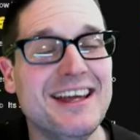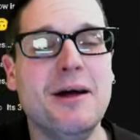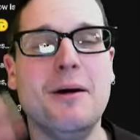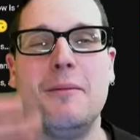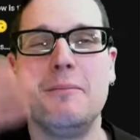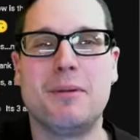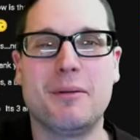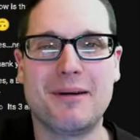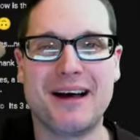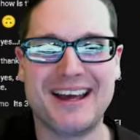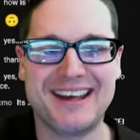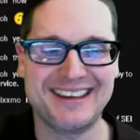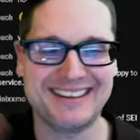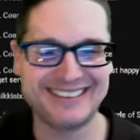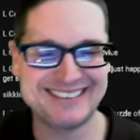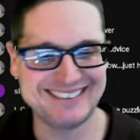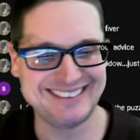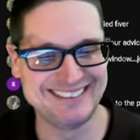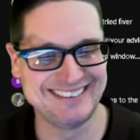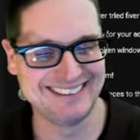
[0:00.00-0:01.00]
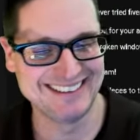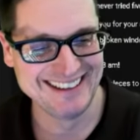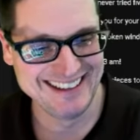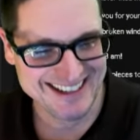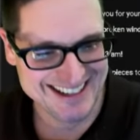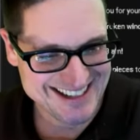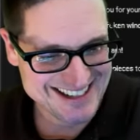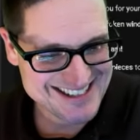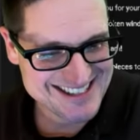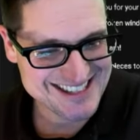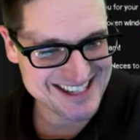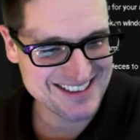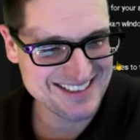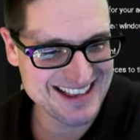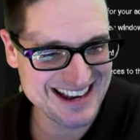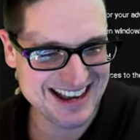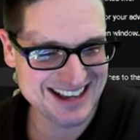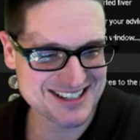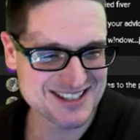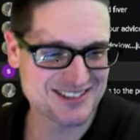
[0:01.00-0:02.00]
Bye-bye. See you in the
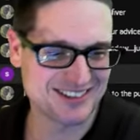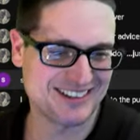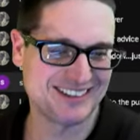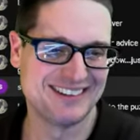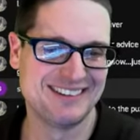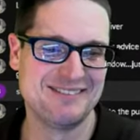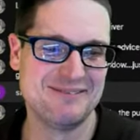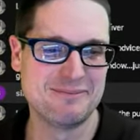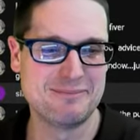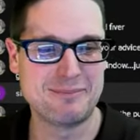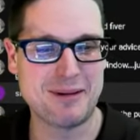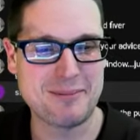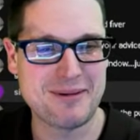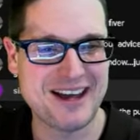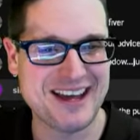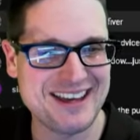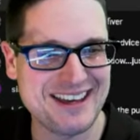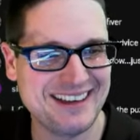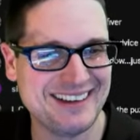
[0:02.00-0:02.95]
next one. Bye-bye.